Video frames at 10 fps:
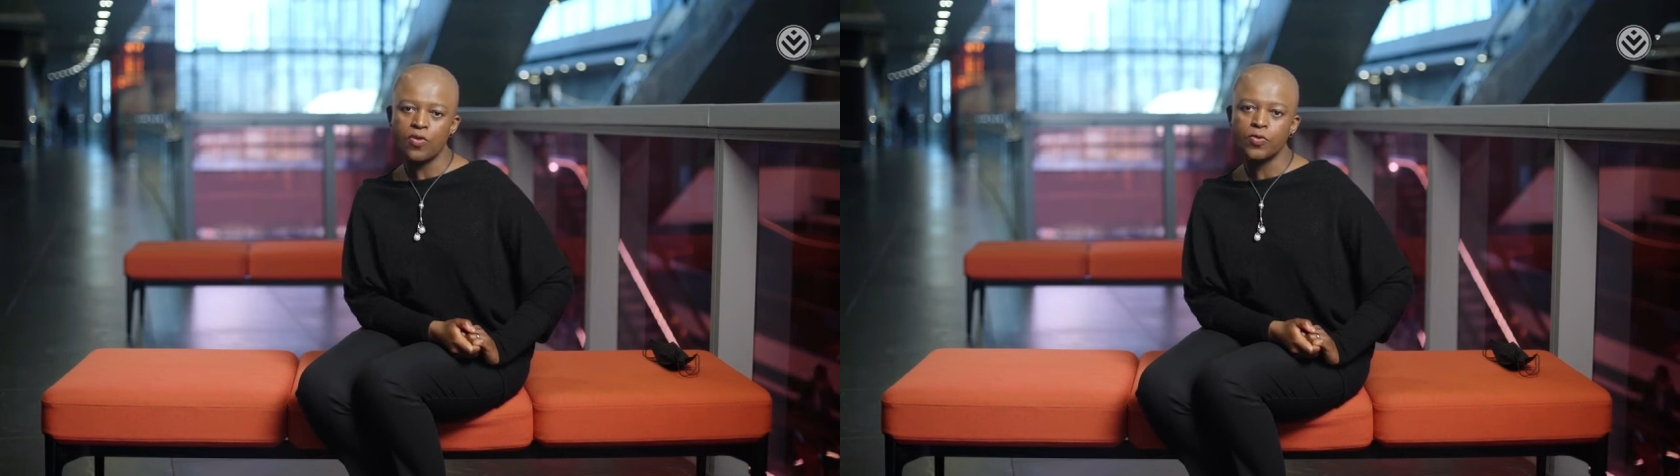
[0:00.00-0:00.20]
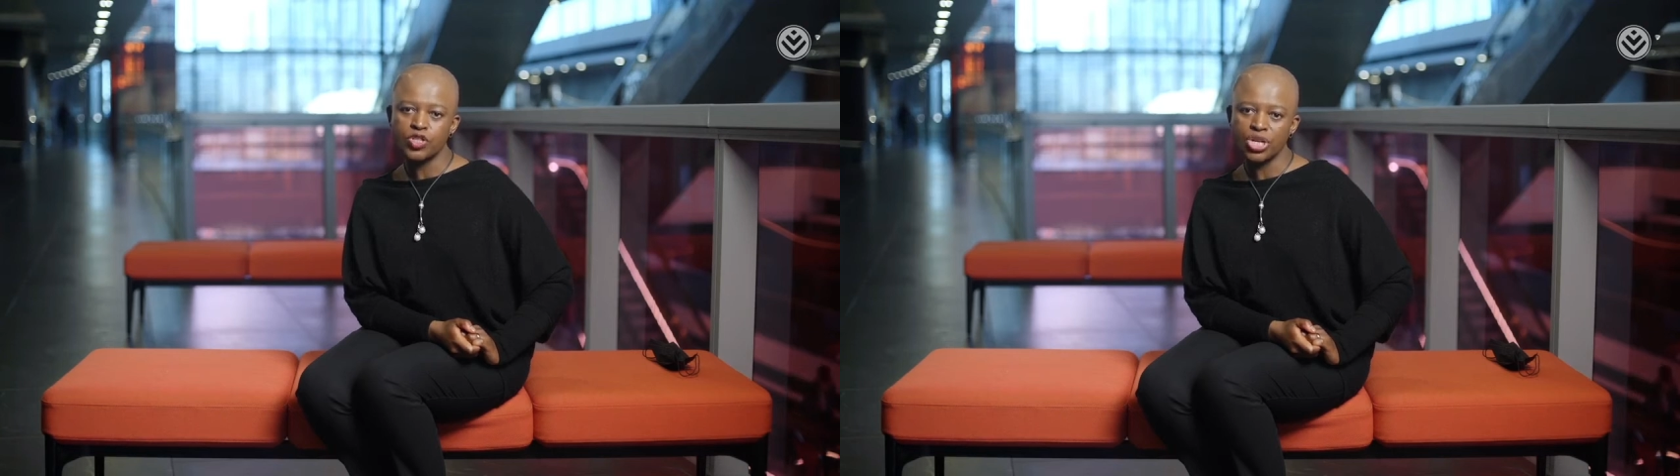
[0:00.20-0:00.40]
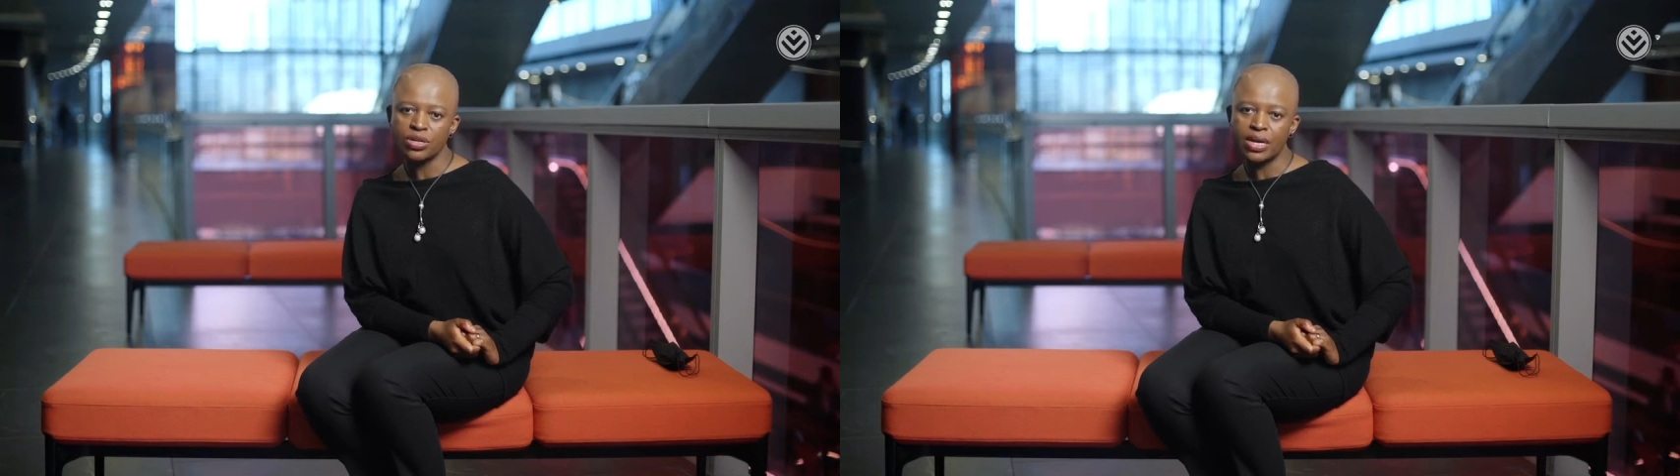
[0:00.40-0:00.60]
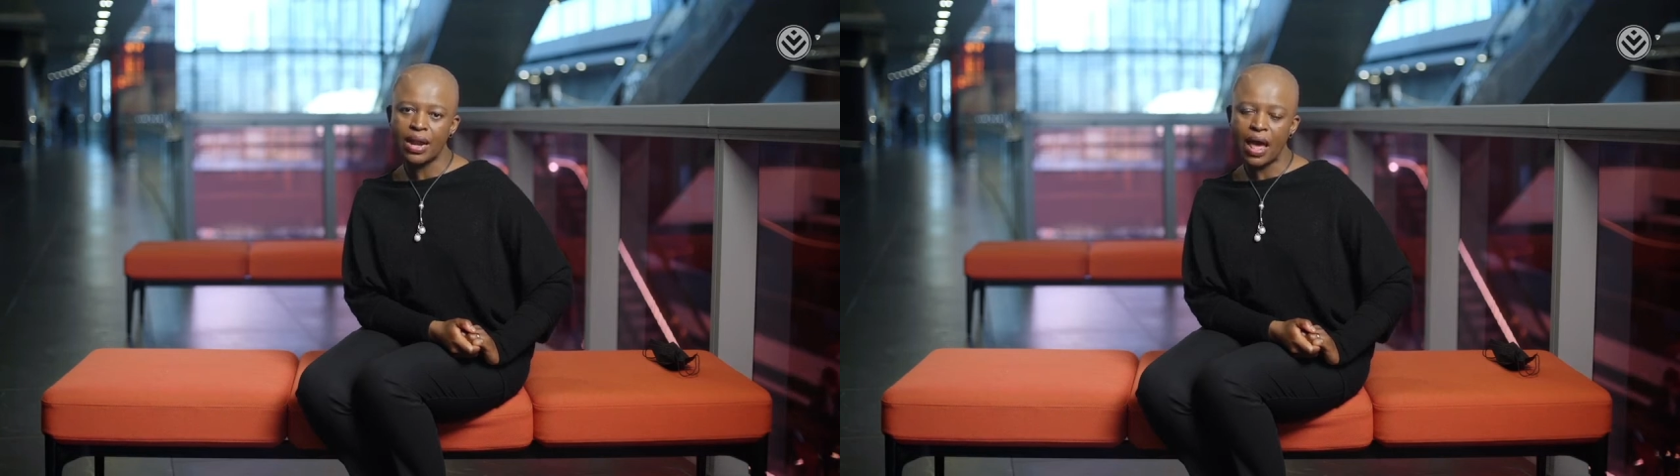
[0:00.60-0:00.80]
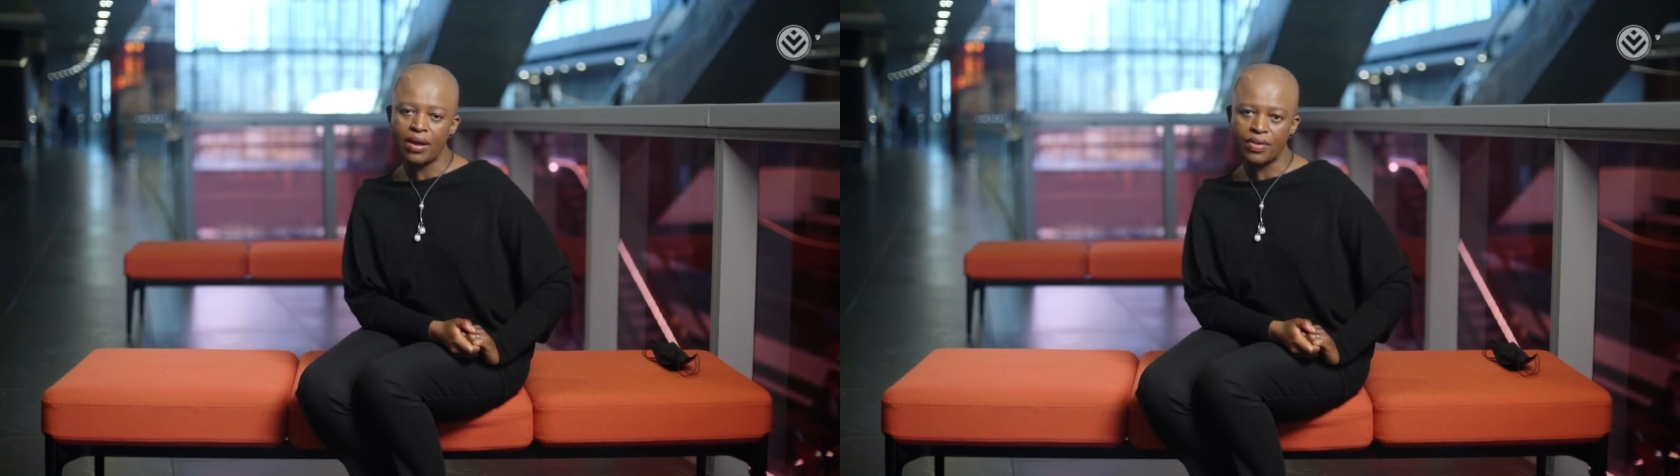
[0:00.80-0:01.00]
for
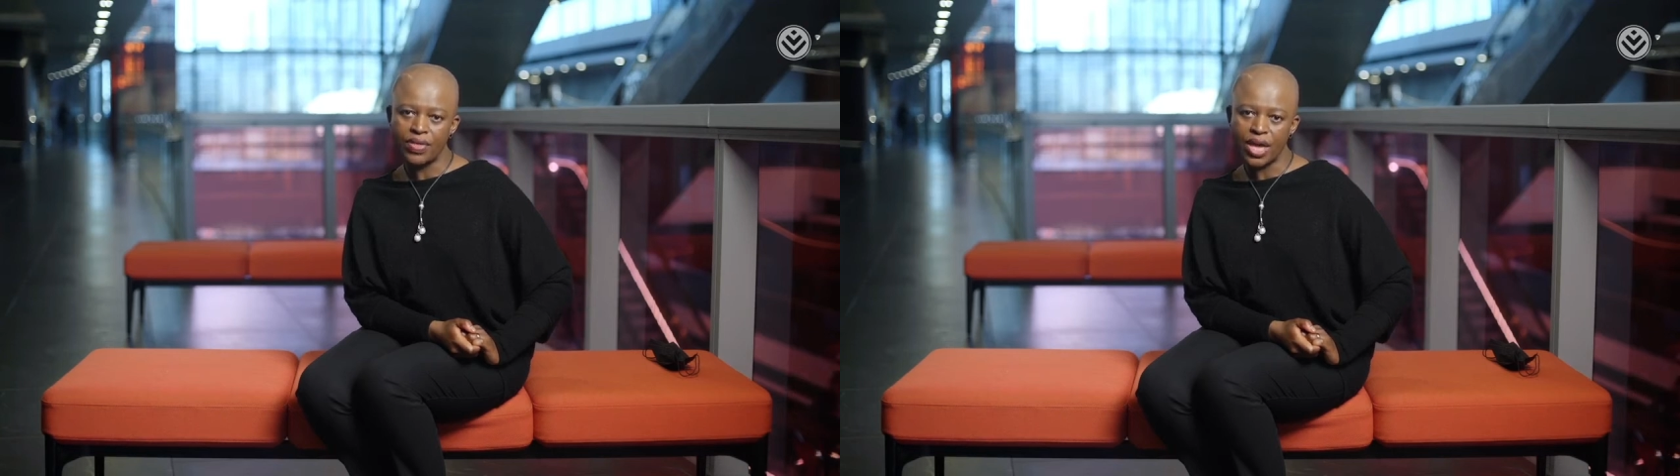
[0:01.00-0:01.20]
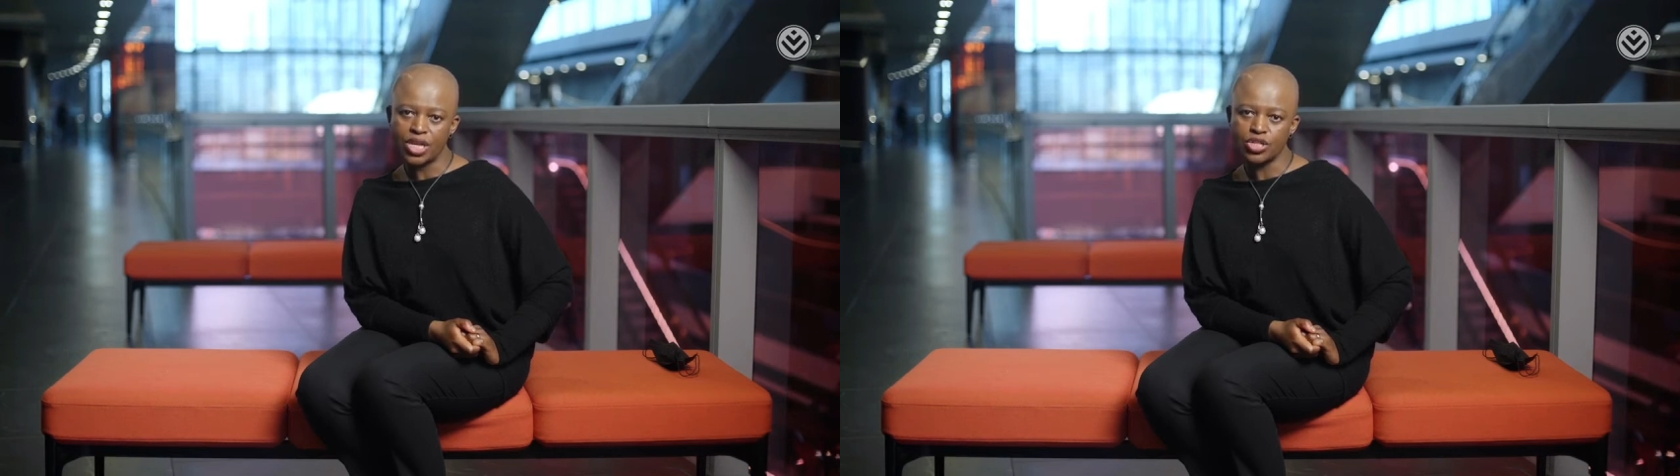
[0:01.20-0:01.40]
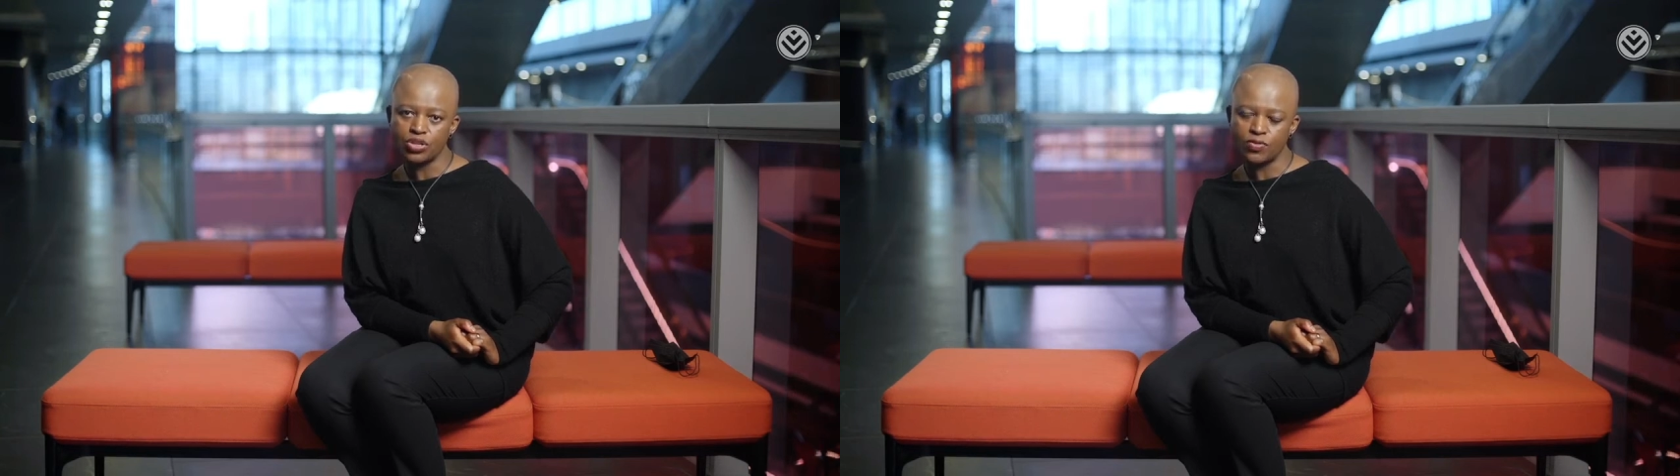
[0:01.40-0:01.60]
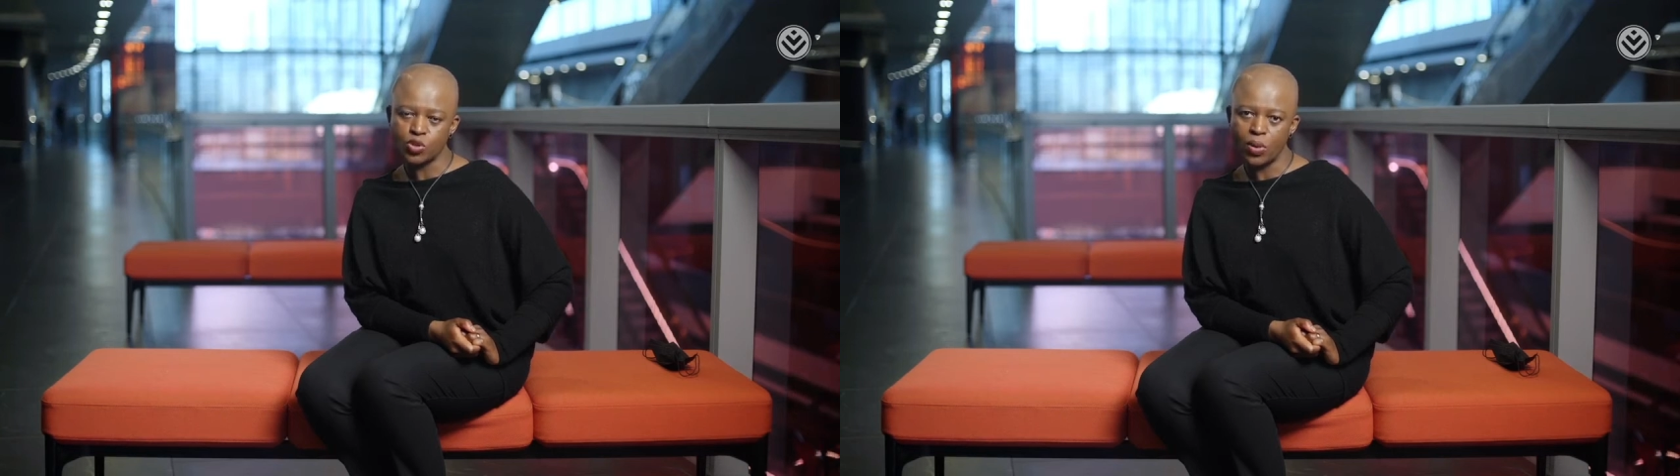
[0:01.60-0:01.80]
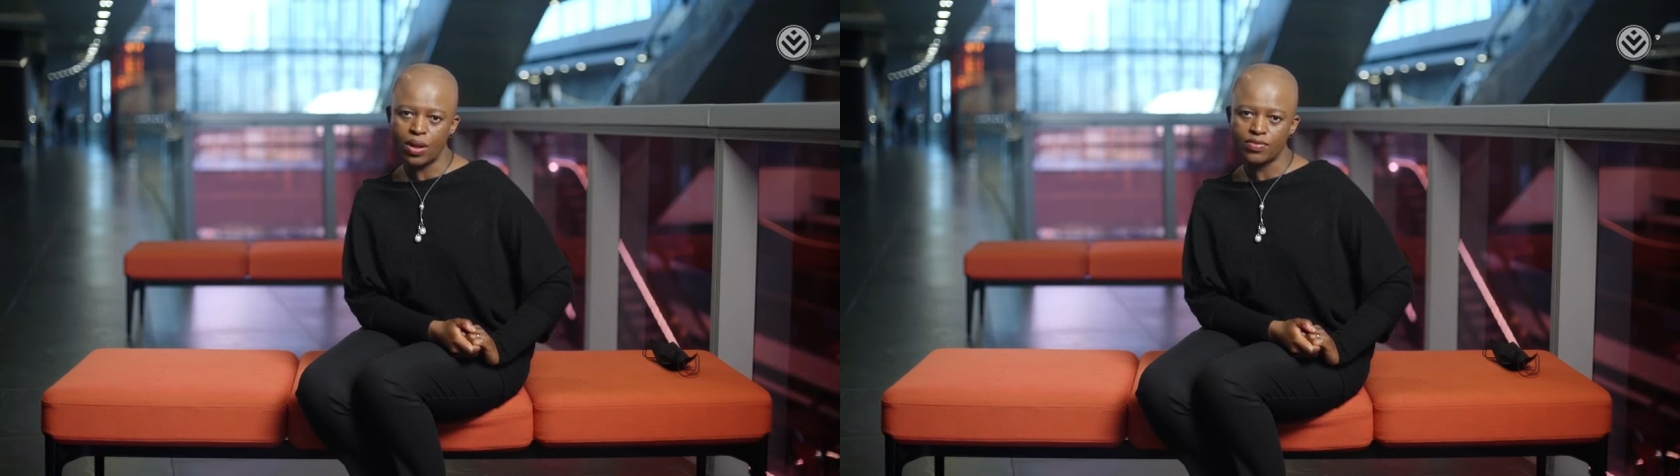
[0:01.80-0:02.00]
children under the ages
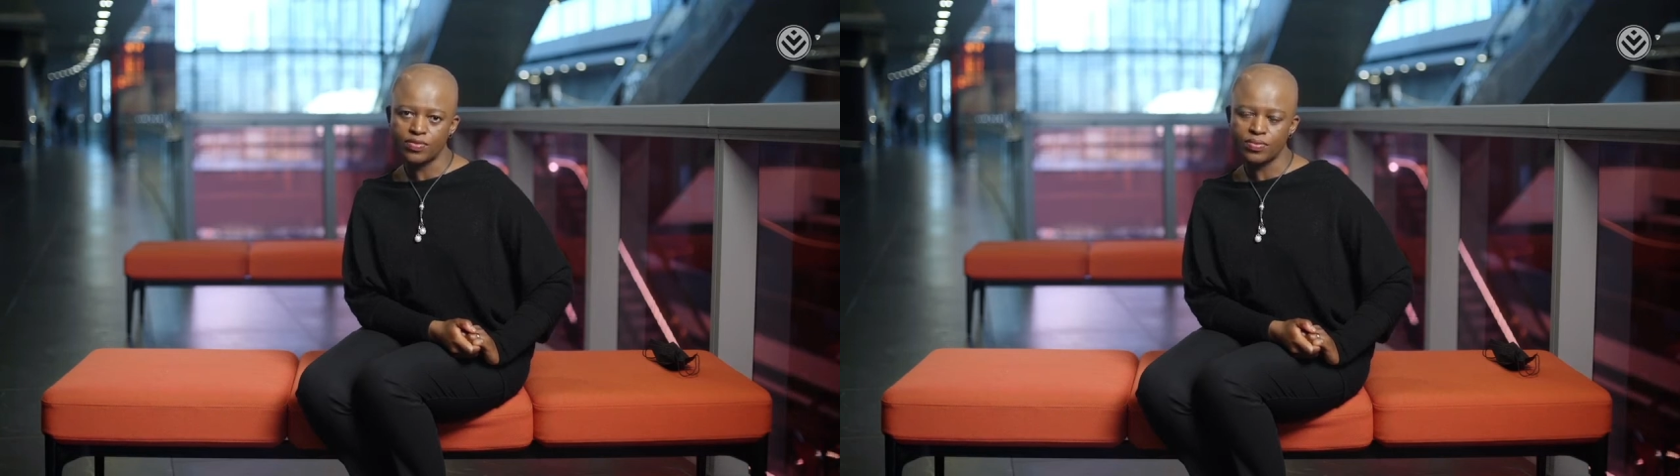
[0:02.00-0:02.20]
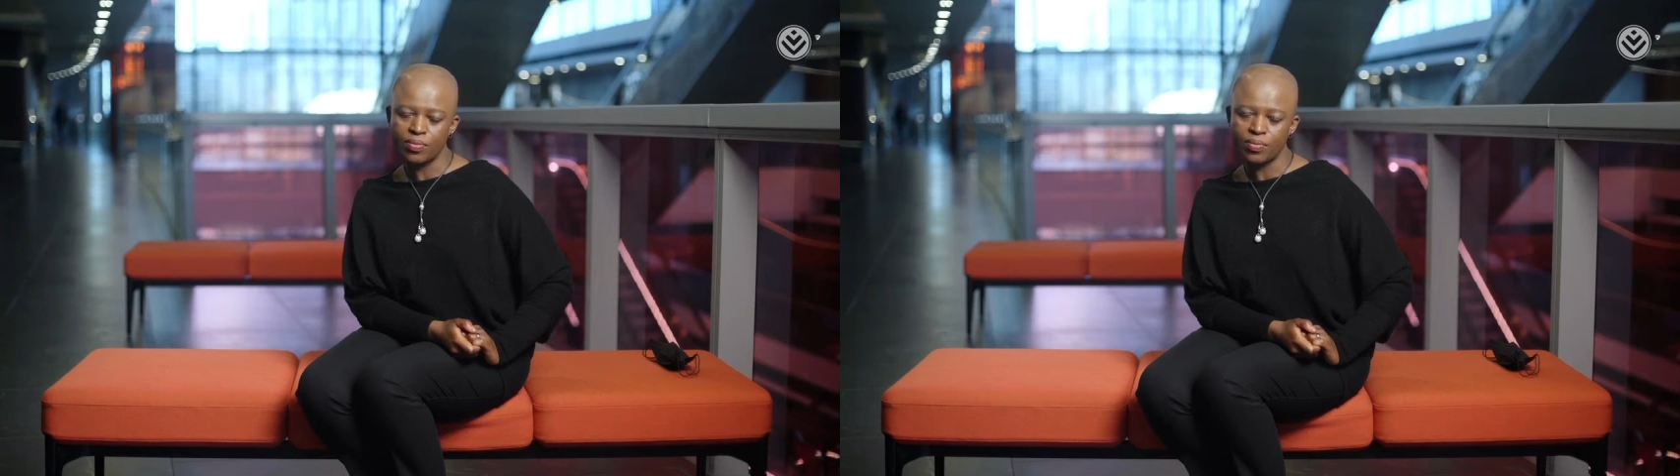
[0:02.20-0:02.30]
of 12.